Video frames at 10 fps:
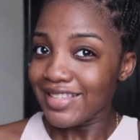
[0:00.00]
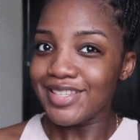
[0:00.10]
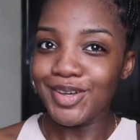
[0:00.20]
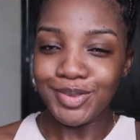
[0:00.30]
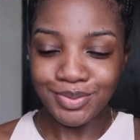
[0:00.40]

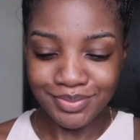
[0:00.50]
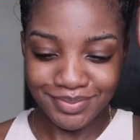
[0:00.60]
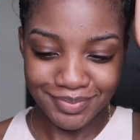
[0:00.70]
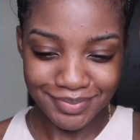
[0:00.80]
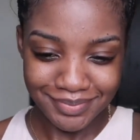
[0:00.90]
So
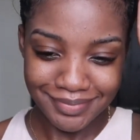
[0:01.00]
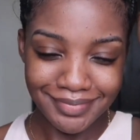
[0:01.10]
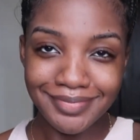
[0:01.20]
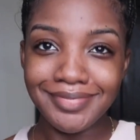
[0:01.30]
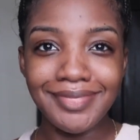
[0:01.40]

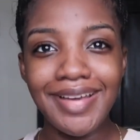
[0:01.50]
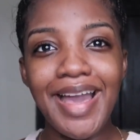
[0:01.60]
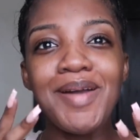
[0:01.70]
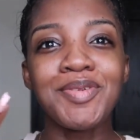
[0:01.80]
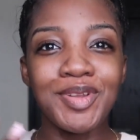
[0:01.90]

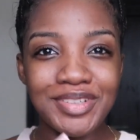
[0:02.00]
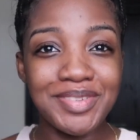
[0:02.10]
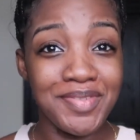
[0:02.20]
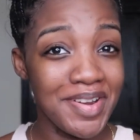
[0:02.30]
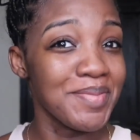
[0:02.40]
up close
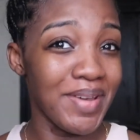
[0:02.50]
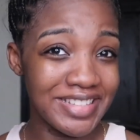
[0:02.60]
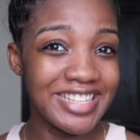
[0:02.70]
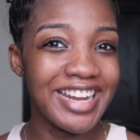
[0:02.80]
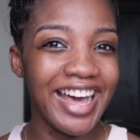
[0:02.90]
and very
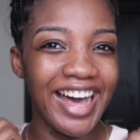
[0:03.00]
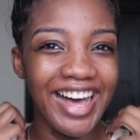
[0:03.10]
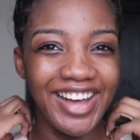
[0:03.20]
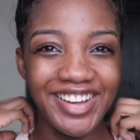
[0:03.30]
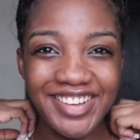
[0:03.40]
personal.
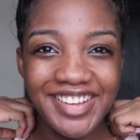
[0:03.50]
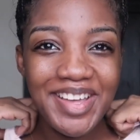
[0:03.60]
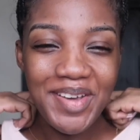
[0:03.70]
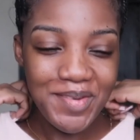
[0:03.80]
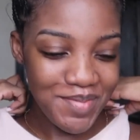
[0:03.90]

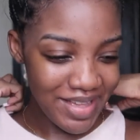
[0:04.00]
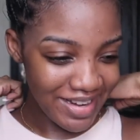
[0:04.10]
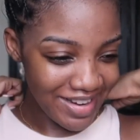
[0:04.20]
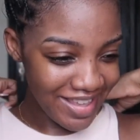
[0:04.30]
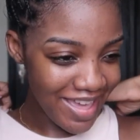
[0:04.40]

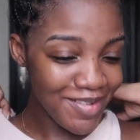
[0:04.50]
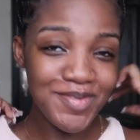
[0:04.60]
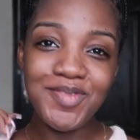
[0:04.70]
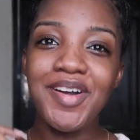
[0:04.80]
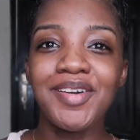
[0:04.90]
But yeah,
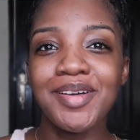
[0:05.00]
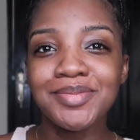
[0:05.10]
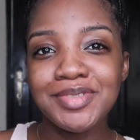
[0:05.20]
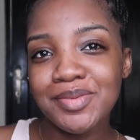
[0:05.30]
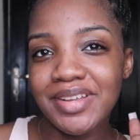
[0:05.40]

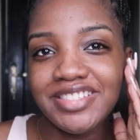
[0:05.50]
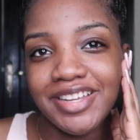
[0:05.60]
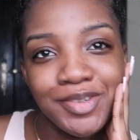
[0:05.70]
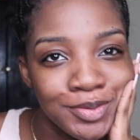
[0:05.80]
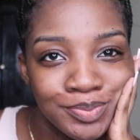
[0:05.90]
welcome to my
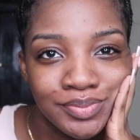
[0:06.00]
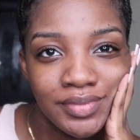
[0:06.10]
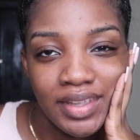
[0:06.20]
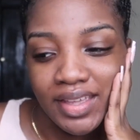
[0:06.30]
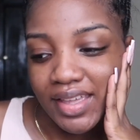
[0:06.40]
channel.
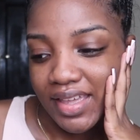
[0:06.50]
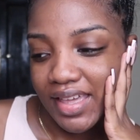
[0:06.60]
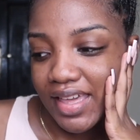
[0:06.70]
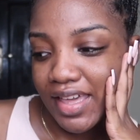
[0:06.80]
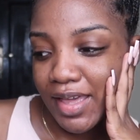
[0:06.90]

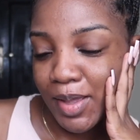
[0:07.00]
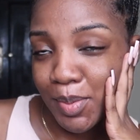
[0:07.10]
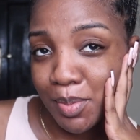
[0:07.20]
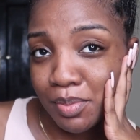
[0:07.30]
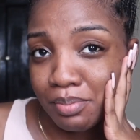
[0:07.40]

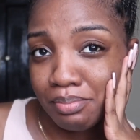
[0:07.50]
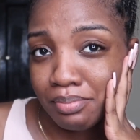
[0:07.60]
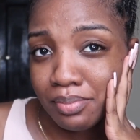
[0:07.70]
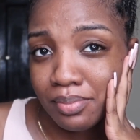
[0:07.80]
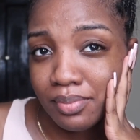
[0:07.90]
Ghana
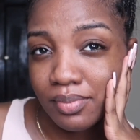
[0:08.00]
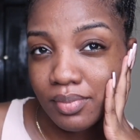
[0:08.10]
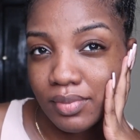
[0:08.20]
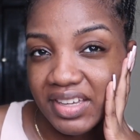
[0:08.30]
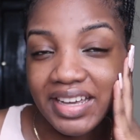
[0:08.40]

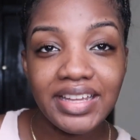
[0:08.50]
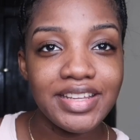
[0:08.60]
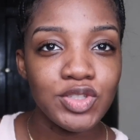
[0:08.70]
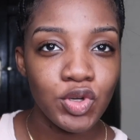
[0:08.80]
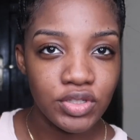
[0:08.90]

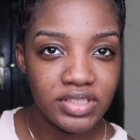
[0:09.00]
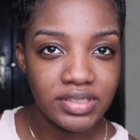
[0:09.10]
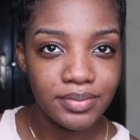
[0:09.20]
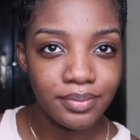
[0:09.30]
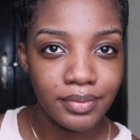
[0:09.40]
is hot.
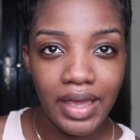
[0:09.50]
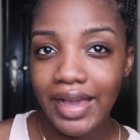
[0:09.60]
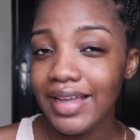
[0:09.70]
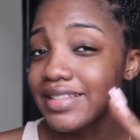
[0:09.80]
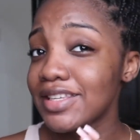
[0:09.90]
I
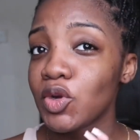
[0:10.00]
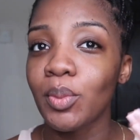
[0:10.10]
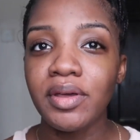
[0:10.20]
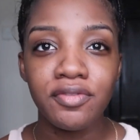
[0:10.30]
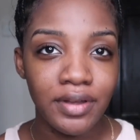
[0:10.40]
can't turn on
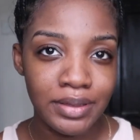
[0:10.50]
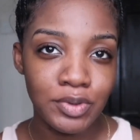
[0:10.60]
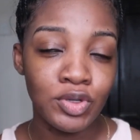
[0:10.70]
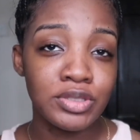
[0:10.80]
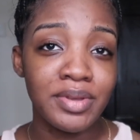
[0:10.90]
my fan
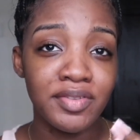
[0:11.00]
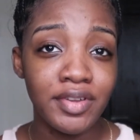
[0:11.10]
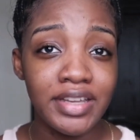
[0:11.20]
because my